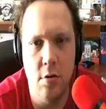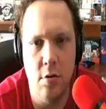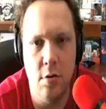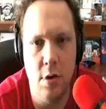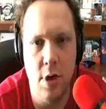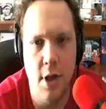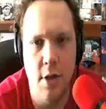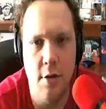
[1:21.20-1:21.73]

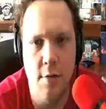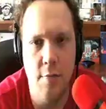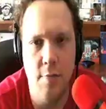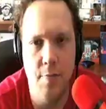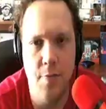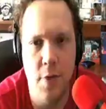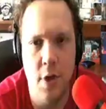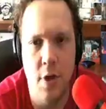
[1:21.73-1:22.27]
Okay.
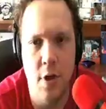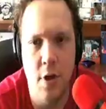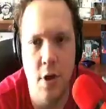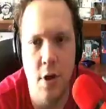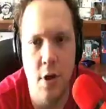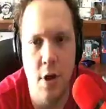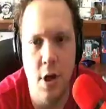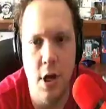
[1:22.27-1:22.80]

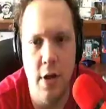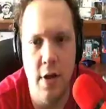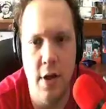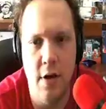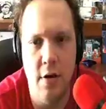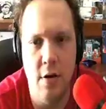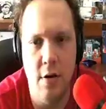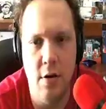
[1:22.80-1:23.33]
And
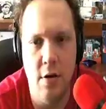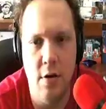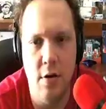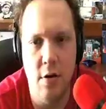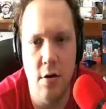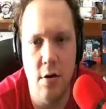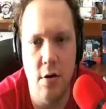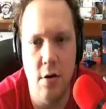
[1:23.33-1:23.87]
then
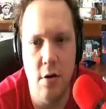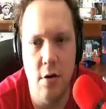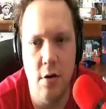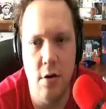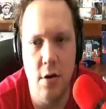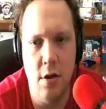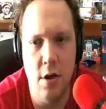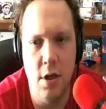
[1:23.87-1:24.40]

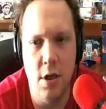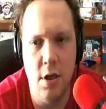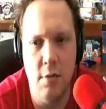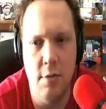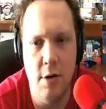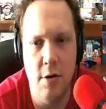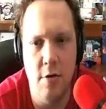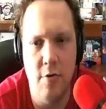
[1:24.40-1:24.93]
a little
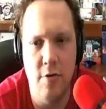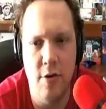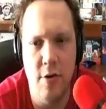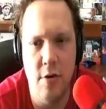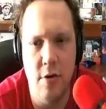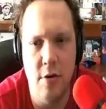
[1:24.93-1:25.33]
bit over.